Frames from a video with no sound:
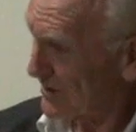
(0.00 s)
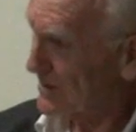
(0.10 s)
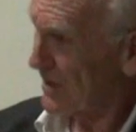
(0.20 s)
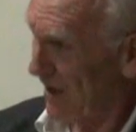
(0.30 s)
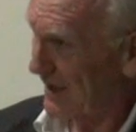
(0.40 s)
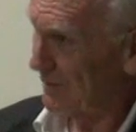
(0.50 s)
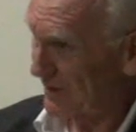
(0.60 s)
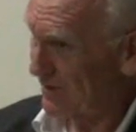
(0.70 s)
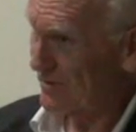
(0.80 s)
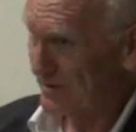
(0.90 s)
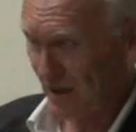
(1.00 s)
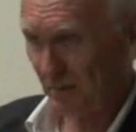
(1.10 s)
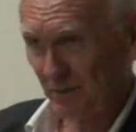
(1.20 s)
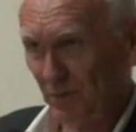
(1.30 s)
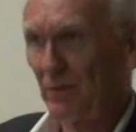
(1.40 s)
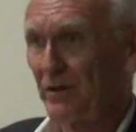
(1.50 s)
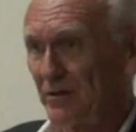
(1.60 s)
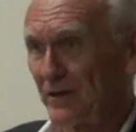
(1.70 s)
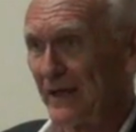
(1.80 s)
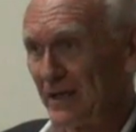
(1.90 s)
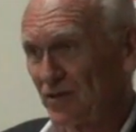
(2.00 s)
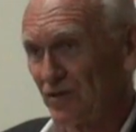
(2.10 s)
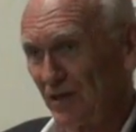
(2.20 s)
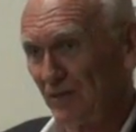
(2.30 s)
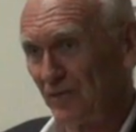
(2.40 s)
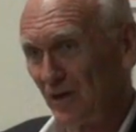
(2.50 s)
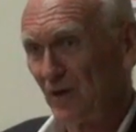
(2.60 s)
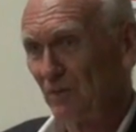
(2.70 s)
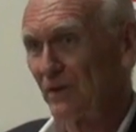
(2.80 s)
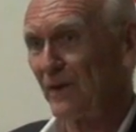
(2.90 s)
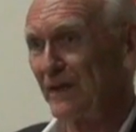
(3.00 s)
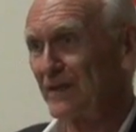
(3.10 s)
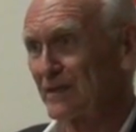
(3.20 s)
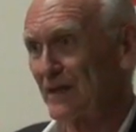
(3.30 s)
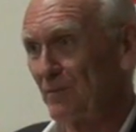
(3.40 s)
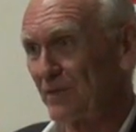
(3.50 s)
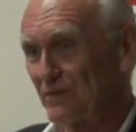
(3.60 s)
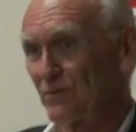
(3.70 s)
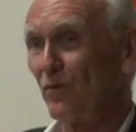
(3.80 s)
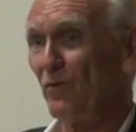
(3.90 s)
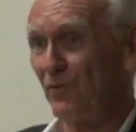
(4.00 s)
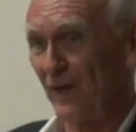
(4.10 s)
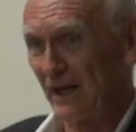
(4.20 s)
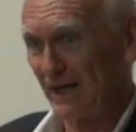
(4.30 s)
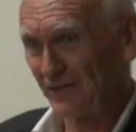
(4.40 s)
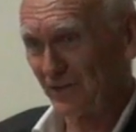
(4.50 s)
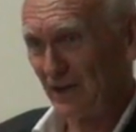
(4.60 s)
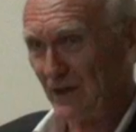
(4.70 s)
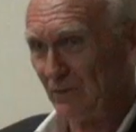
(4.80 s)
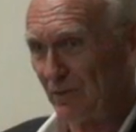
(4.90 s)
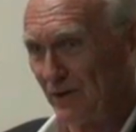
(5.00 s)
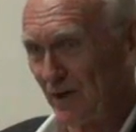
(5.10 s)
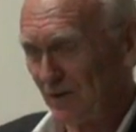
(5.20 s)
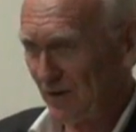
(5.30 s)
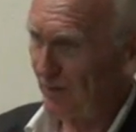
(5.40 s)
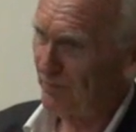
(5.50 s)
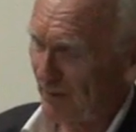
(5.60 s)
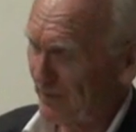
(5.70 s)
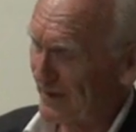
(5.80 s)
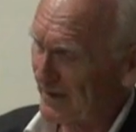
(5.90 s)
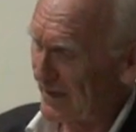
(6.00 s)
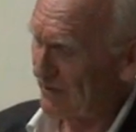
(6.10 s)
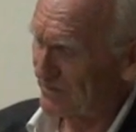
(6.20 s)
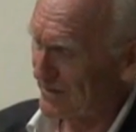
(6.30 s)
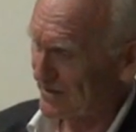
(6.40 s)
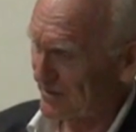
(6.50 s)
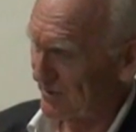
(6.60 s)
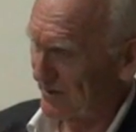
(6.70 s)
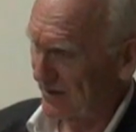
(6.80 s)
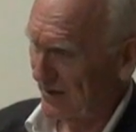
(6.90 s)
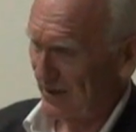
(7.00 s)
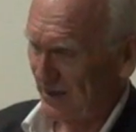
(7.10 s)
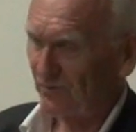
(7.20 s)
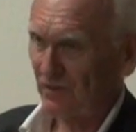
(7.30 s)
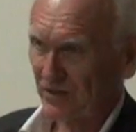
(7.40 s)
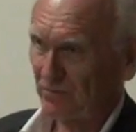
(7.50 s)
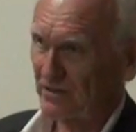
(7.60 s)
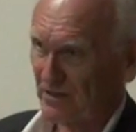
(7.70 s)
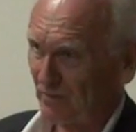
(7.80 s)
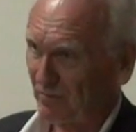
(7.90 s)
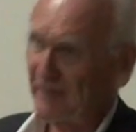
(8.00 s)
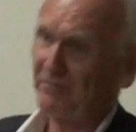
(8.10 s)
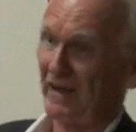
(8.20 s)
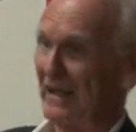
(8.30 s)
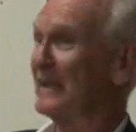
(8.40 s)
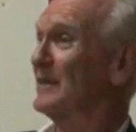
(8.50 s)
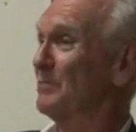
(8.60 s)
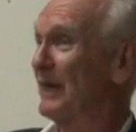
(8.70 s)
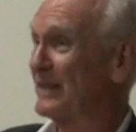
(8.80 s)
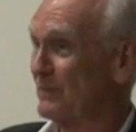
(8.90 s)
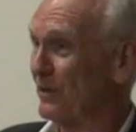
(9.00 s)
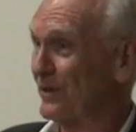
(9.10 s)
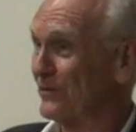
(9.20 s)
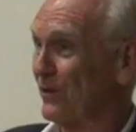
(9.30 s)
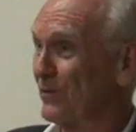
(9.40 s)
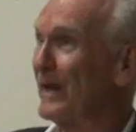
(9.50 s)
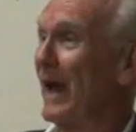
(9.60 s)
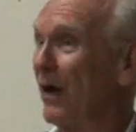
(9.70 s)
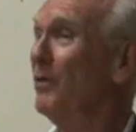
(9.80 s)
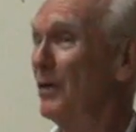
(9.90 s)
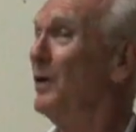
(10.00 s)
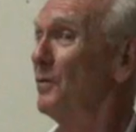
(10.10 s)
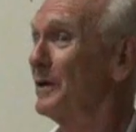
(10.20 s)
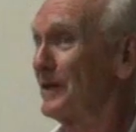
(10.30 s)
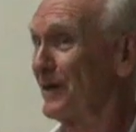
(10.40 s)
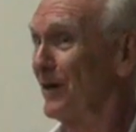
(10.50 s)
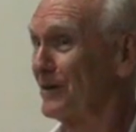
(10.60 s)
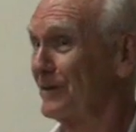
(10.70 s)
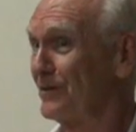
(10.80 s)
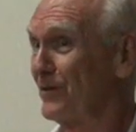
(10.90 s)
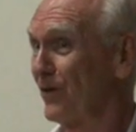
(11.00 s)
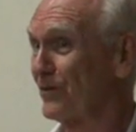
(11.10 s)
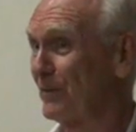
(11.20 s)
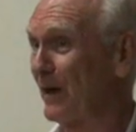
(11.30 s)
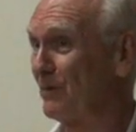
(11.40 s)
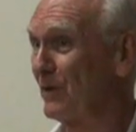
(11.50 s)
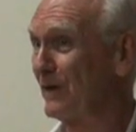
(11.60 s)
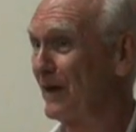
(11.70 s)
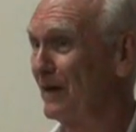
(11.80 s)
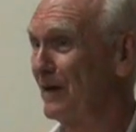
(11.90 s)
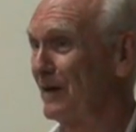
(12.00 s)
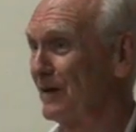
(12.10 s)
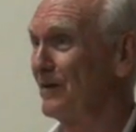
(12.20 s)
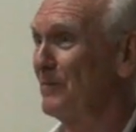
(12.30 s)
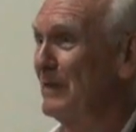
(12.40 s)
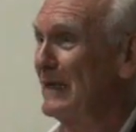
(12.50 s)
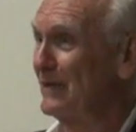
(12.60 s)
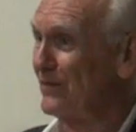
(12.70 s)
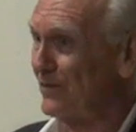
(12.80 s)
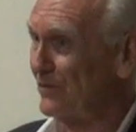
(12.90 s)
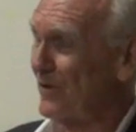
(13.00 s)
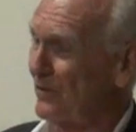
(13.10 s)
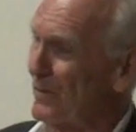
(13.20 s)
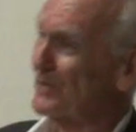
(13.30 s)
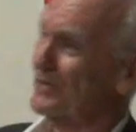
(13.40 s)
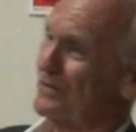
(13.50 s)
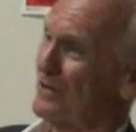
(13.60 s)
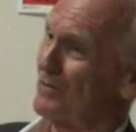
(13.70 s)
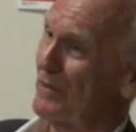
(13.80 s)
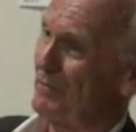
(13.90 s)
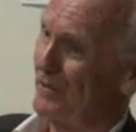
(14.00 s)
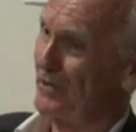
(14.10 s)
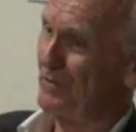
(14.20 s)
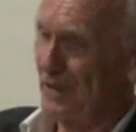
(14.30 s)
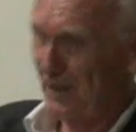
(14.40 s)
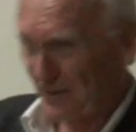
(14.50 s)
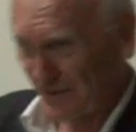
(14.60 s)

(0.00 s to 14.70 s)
not entirely, because, I mean, we won't go into the history of whether these companies are all failures, whether the publicly owned system in Russia is a complete failure compared to what it's got now. We can argue the toss about whether, you know, millions of Russians agree with you